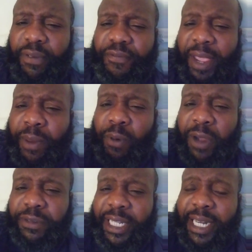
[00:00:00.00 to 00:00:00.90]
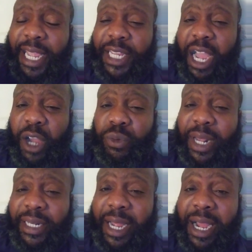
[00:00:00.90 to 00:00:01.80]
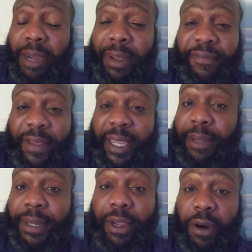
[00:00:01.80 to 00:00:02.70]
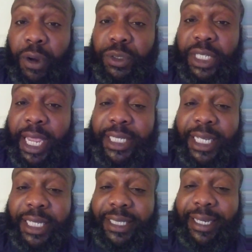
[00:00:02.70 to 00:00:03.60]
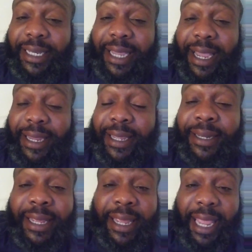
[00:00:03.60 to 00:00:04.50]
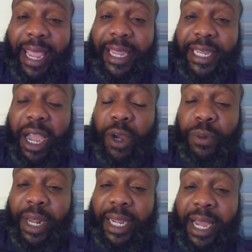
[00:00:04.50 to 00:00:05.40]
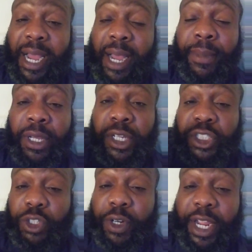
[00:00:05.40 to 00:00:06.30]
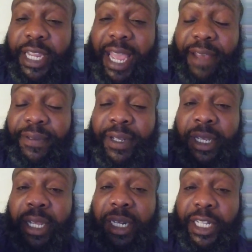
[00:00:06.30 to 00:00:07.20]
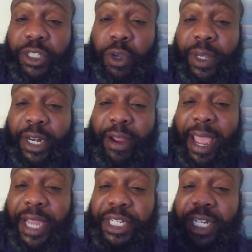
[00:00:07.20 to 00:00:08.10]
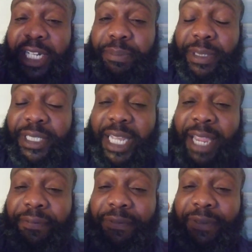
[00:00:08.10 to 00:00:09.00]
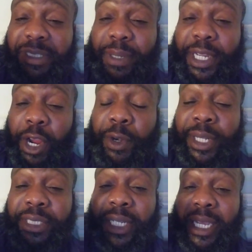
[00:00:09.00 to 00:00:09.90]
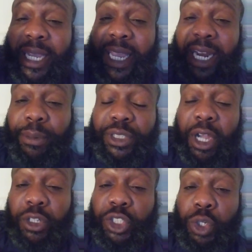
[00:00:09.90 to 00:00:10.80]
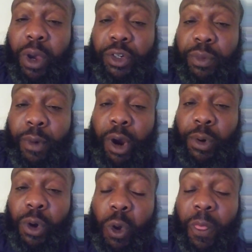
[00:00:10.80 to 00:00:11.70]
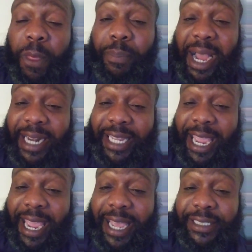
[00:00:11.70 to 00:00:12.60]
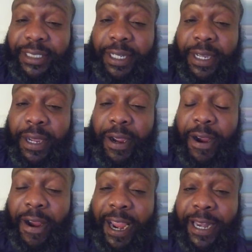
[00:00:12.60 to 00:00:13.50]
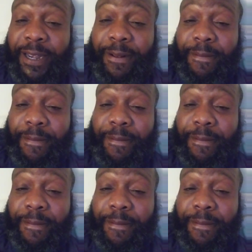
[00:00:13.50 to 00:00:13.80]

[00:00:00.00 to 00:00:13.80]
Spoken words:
FameRothstein@yahoo.com, FAMEROTHSTEIN@yahoo.com. So there you have it. Let's go get our action in. Let's be safe. Let's be courteous. And I will talk to you all tomorrow on the podcast. All right?